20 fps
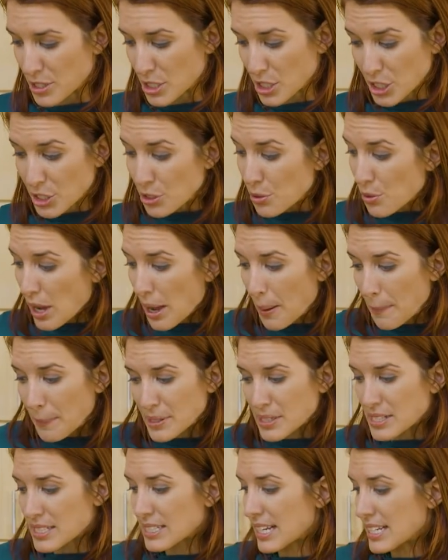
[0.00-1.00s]

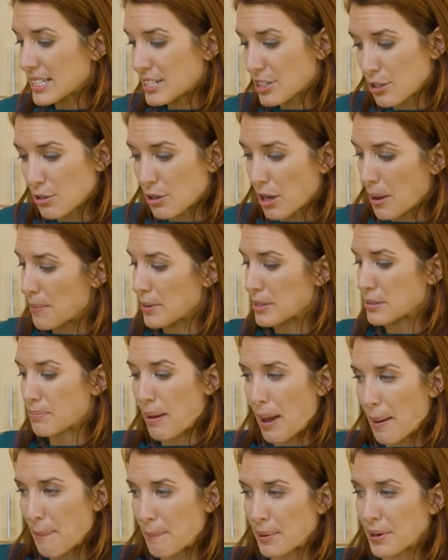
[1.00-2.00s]
Cucumbers, sliced cucumbers,
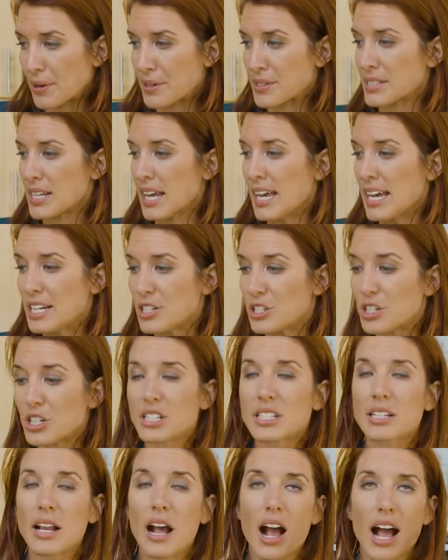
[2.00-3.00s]
peppers,
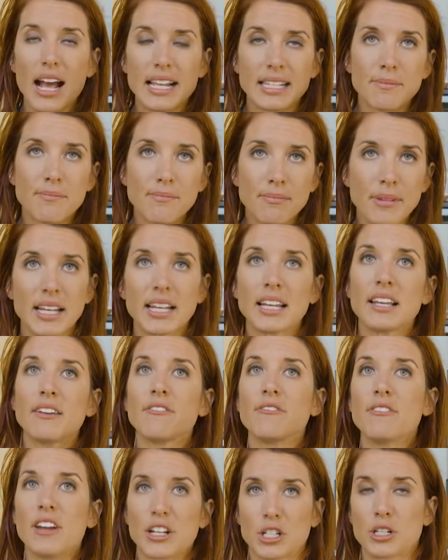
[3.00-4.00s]
just as many
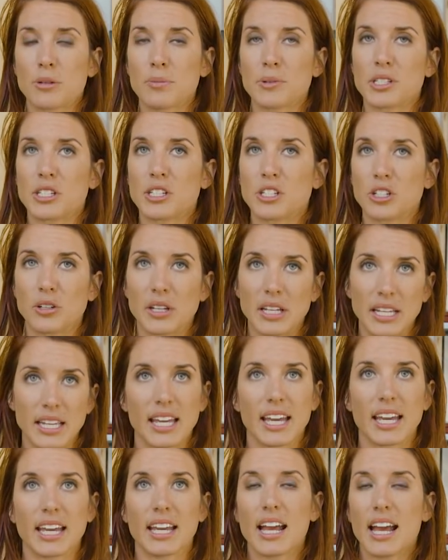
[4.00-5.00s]
vegetables as you can
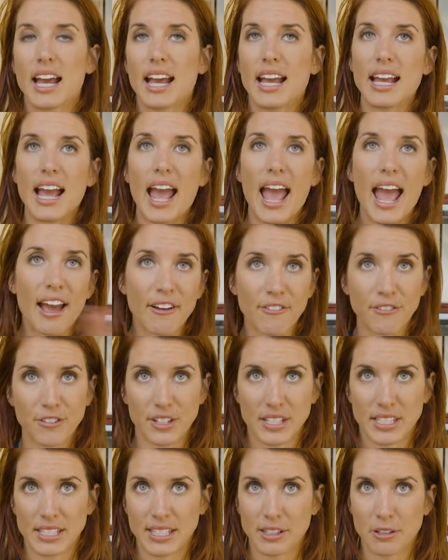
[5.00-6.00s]
get
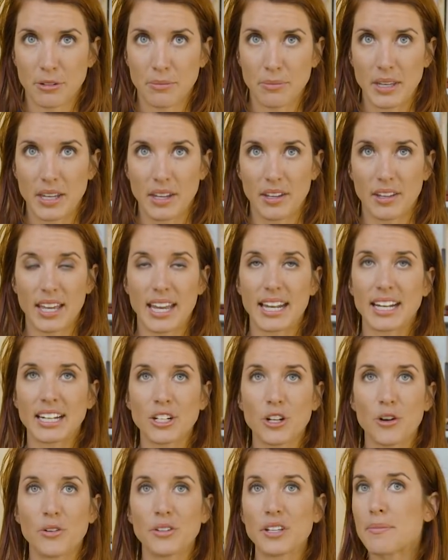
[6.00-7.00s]
every single meal. And I
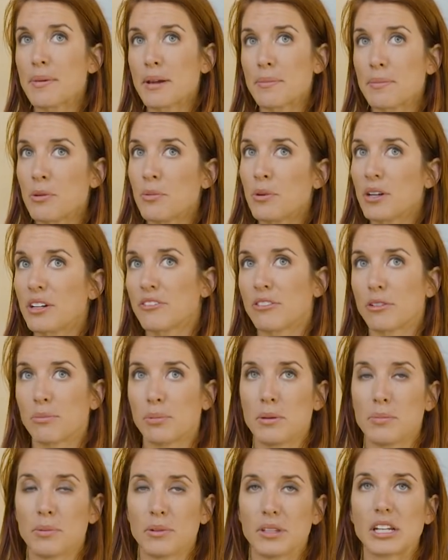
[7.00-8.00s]
know that might be weird for
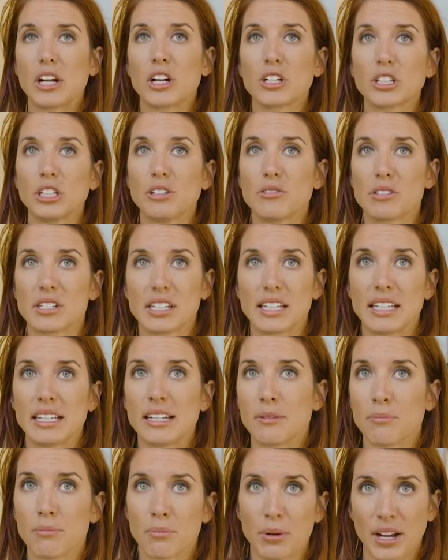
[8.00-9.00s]
people that aren't used to
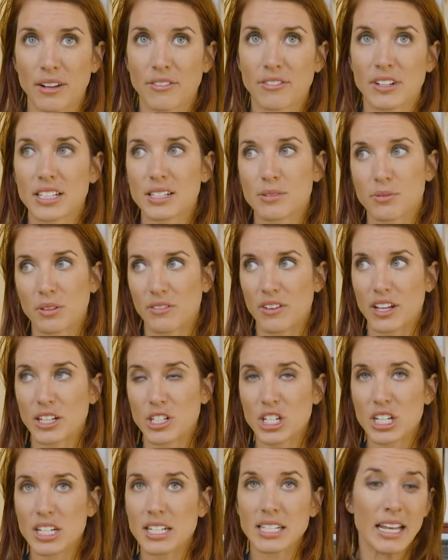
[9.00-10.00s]
eating breakfast with
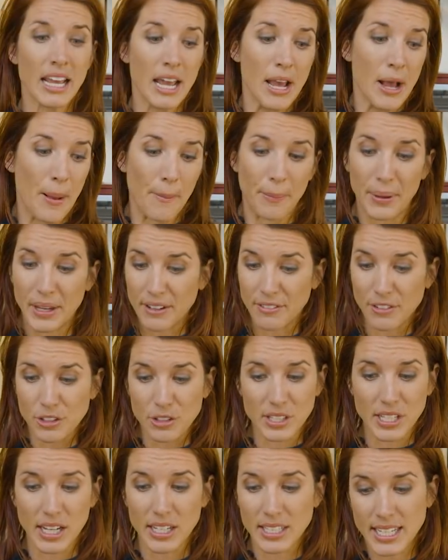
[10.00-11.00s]
veggies, but if you
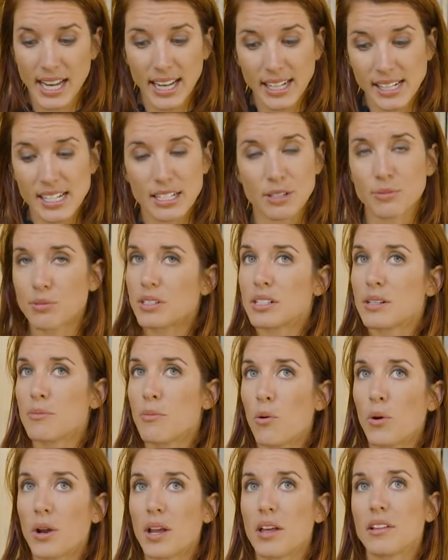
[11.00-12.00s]
sauteed this with some
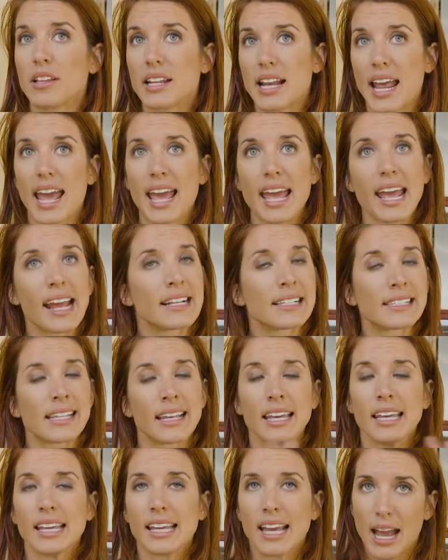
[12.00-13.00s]
oil and eggs,
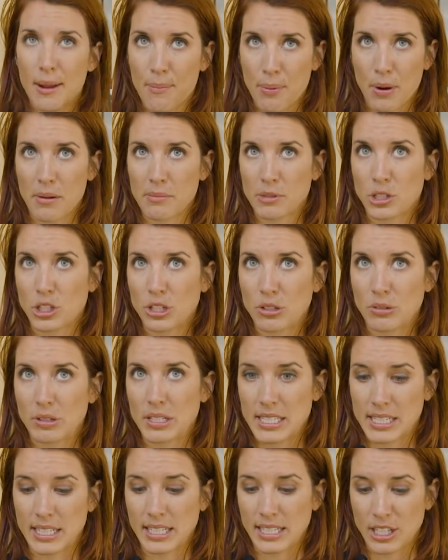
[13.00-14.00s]
I promise you
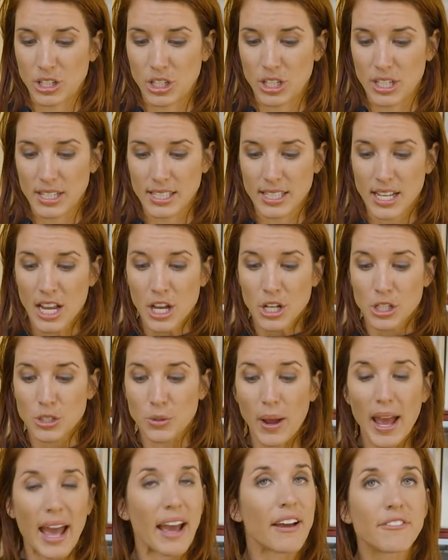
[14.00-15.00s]
it's delicious.
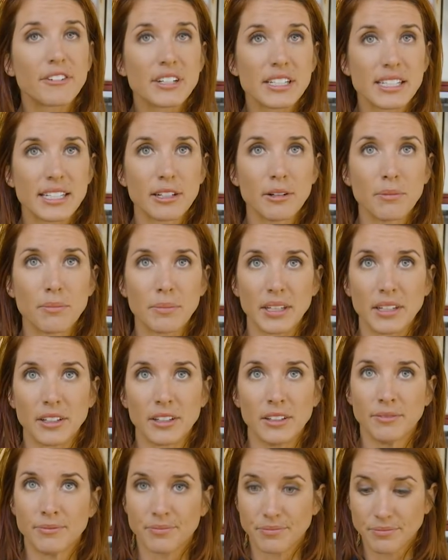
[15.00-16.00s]
So every single
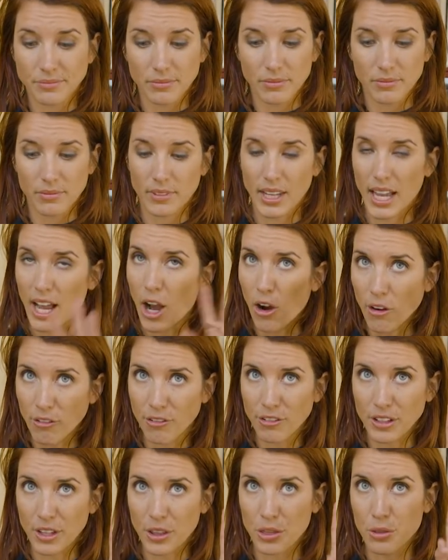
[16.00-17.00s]
meal,
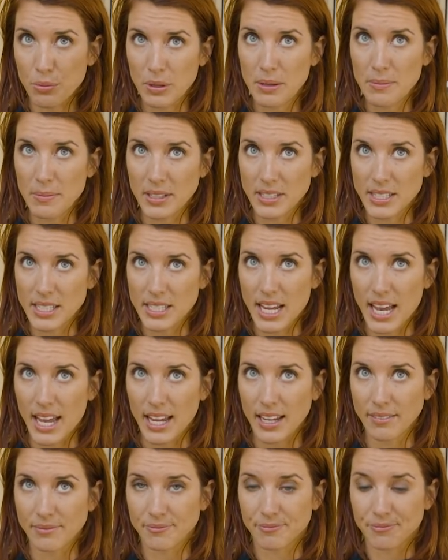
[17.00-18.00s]
hopefully 3 meals a
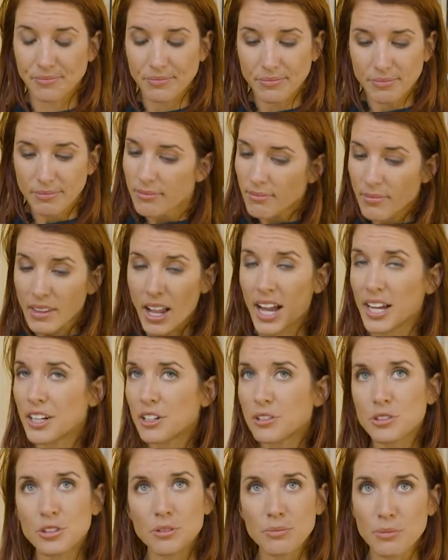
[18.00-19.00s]
day. I
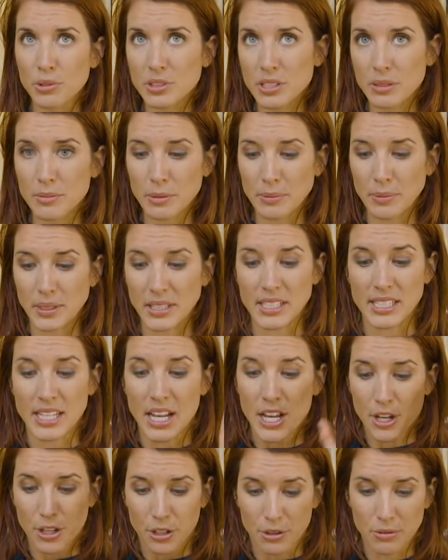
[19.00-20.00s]
don't do multiple meals.
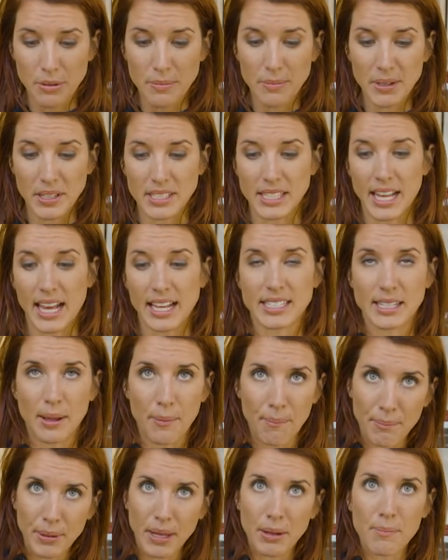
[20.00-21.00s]
3 meals has a
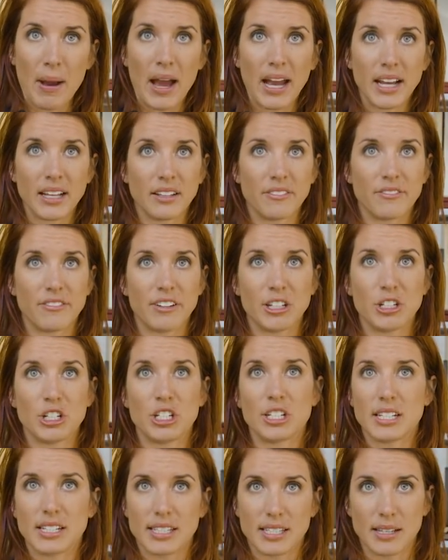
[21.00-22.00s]
big pile of
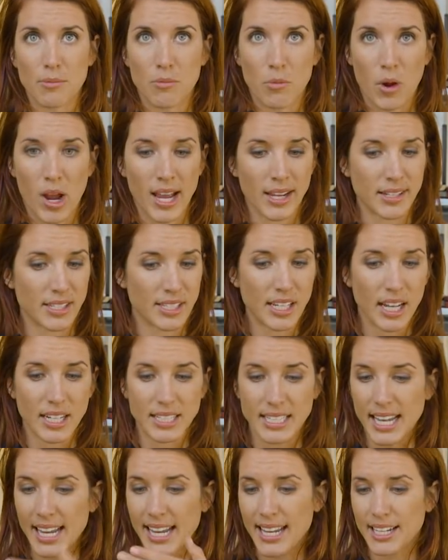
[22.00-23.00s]
veggies in some way,
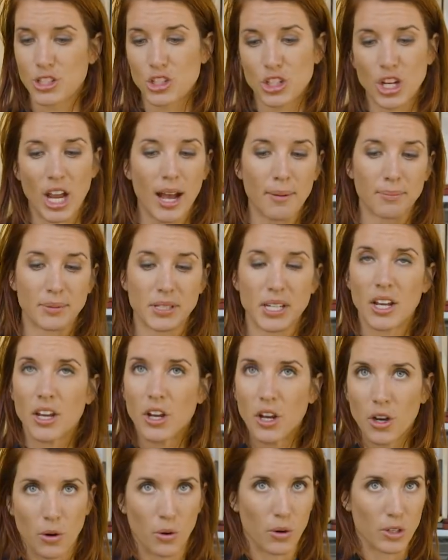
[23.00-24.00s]
sauteed, chopped,
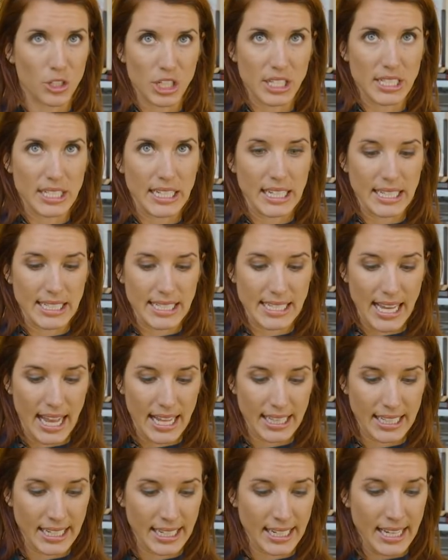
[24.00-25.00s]
or just like a
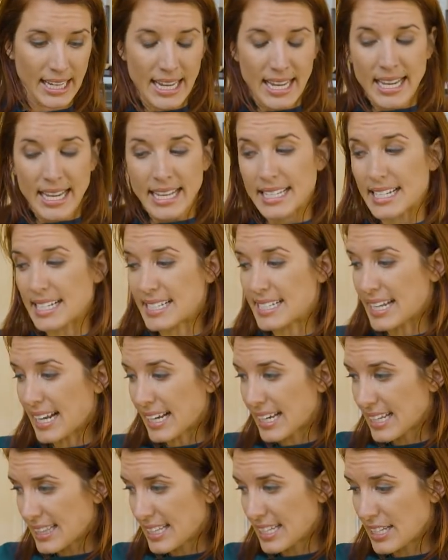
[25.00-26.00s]
salad. The
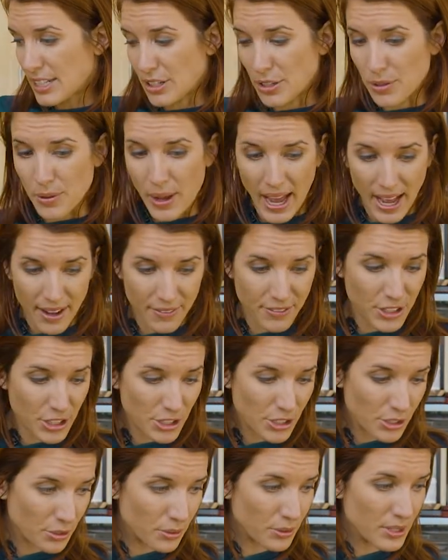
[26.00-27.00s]
second thing that you have to
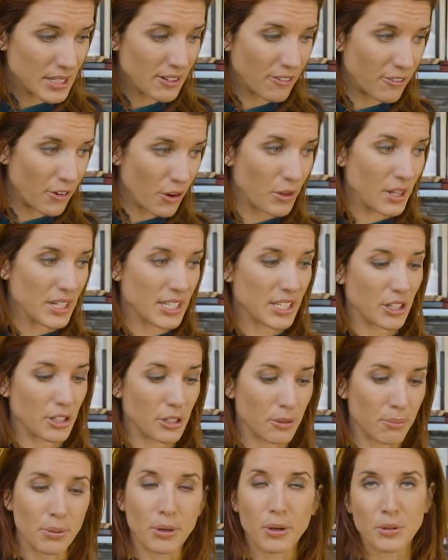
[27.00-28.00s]
do is focus on
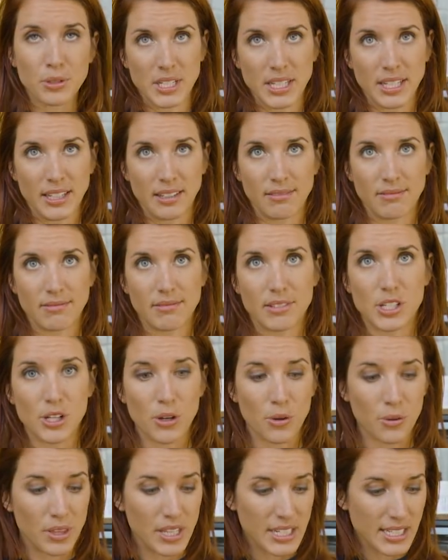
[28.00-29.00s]
your protein.
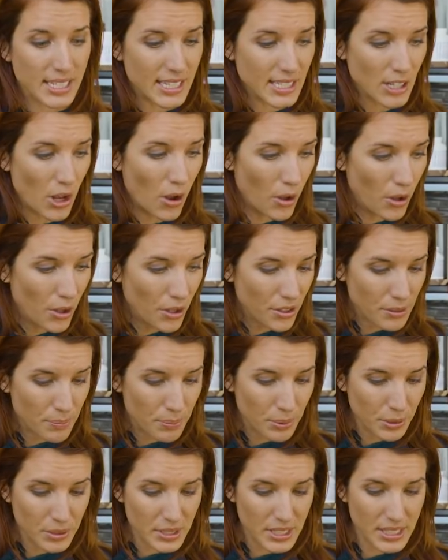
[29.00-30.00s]
So this is all the
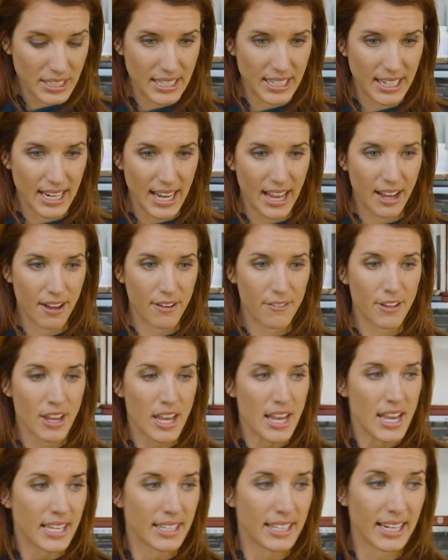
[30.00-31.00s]
protein that I have
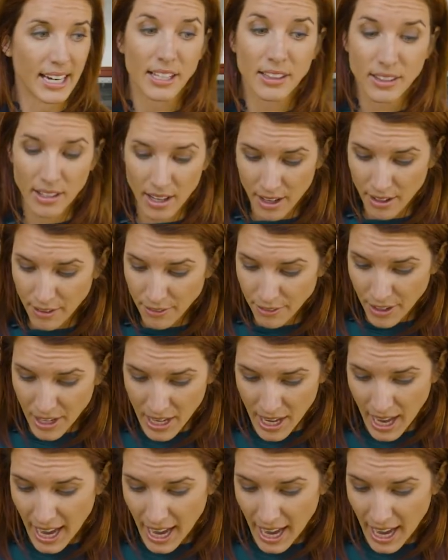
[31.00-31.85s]
that I love.